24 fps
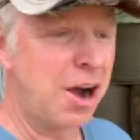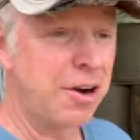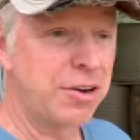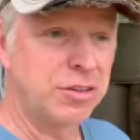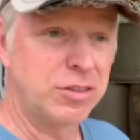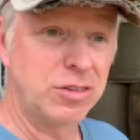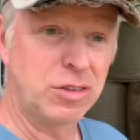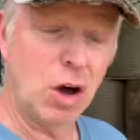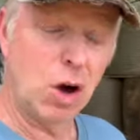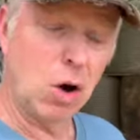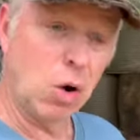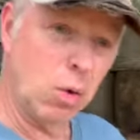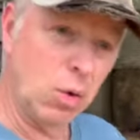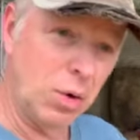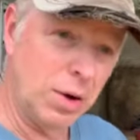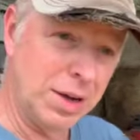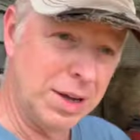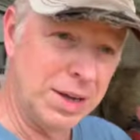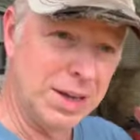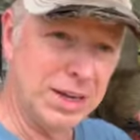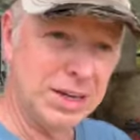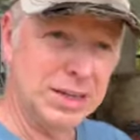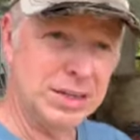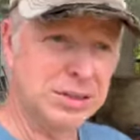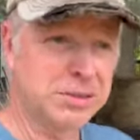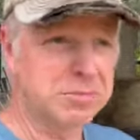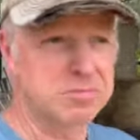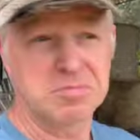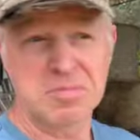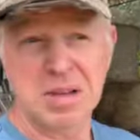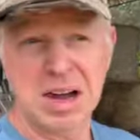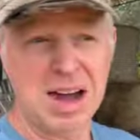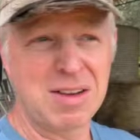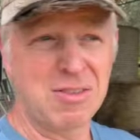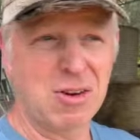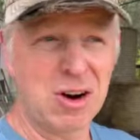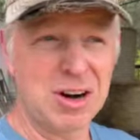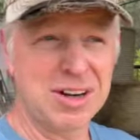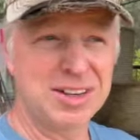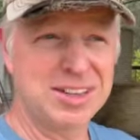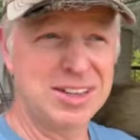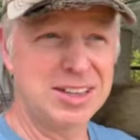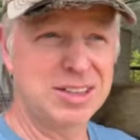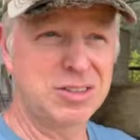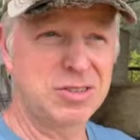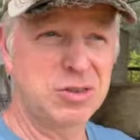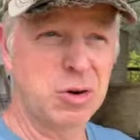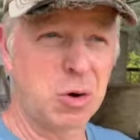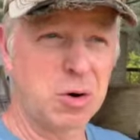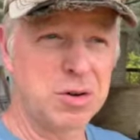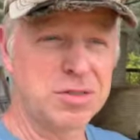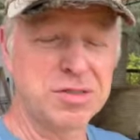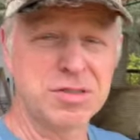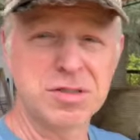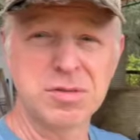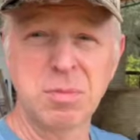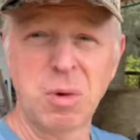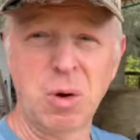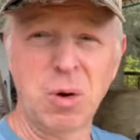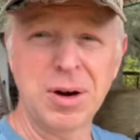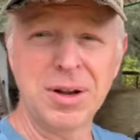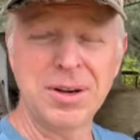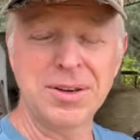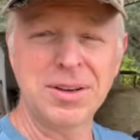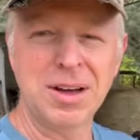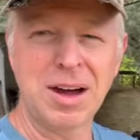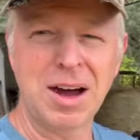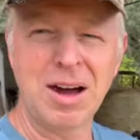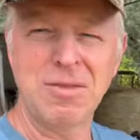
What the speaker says: So I've already did the chores this morning.